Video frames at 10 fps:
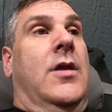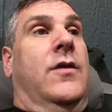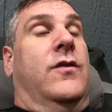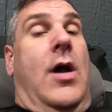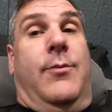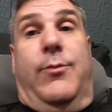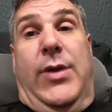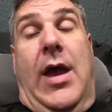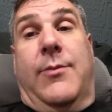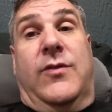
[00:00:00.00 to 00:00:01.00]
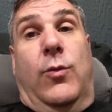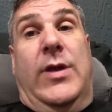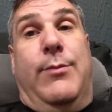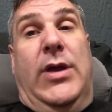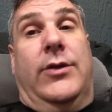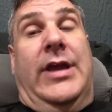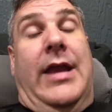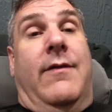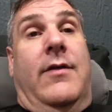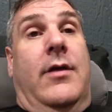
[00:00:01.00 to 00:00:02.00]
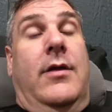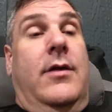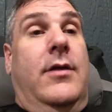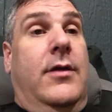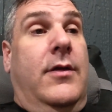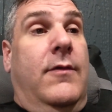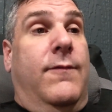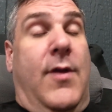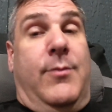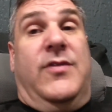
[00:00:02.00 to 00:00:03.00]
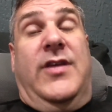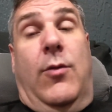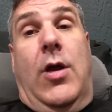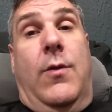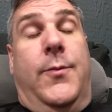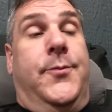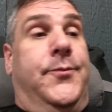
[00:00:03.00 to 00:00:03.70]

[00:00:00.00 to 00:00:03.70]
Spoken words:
So I'm rebuilding from zero.